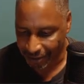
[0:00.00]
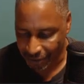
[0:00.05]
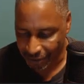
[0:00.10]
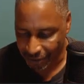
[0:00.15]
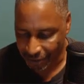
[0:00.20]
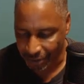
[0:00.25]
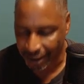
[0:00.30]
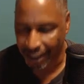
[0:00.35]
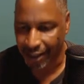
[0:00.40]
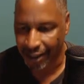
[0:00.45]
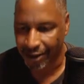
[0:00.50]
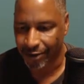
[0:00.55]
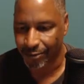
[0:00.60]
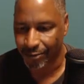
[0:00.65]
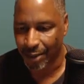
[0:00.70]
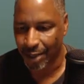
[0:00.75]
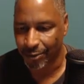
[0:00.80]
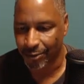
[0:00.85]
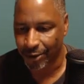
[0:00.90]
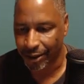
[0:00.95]
2 gig of
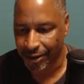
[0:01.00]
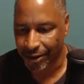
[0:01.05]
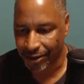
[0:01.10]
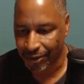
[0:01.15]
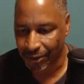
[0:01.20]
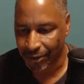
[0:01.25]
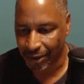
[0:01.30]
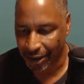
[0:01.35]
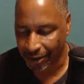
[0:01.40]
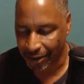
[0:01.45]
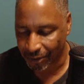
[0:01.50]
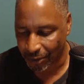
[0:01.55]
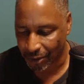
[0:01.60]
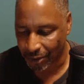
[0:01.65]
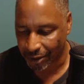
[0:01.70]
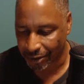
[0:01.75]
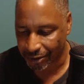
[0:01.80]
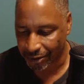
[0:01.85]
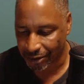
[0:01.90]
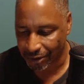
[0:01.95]
memory in
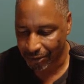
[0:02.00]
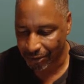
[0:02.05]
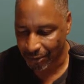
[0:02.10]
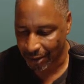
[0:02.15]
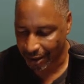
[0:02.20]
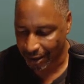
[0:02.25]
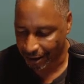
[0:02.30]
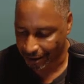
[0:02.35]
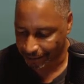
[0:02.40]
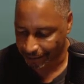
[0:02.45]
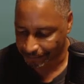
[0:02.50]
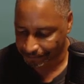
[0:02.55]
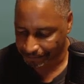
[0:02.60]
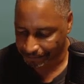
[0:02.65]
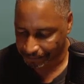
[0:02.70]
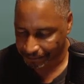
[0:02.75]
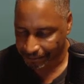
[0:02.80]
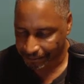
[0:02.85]
order to